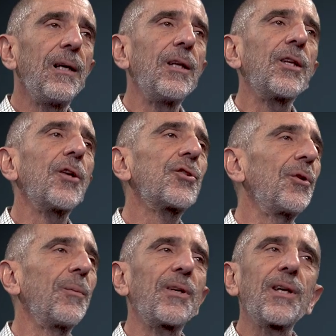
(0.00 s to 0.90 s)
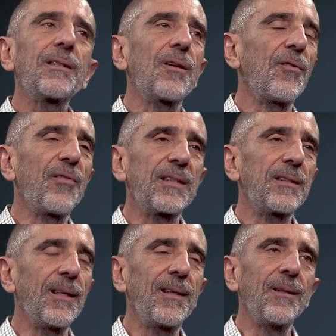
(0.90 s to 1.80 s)
International human rights law
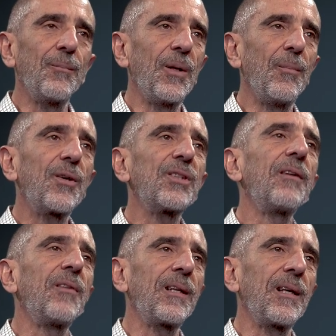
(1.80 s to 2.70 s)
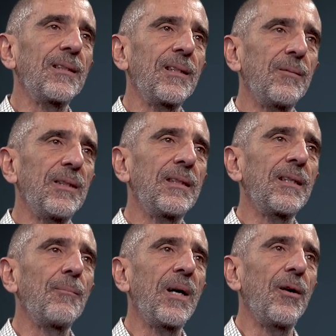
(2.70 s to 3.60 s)
fascinated me because everything is, is
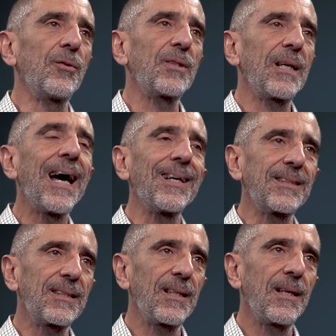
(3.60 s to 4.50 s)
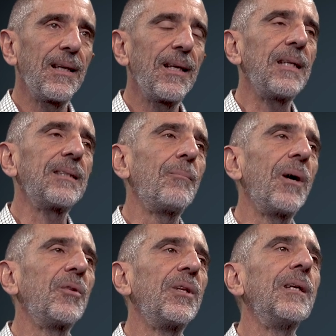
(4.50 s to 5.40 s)
about us, is
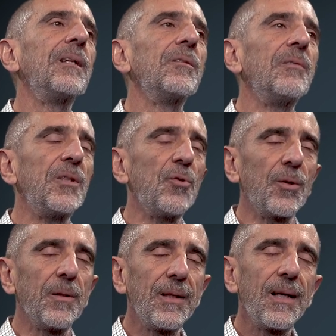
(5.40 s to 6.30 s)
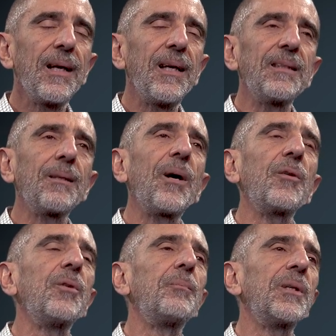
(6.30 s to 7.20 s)
about the individual, is
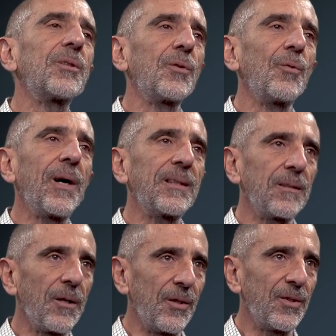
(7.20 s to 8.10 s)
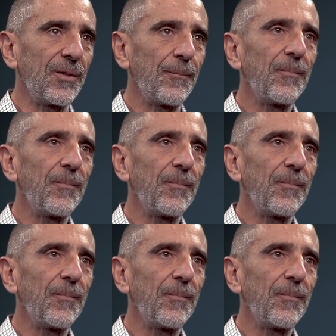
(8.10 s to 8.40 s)
about the person who has not.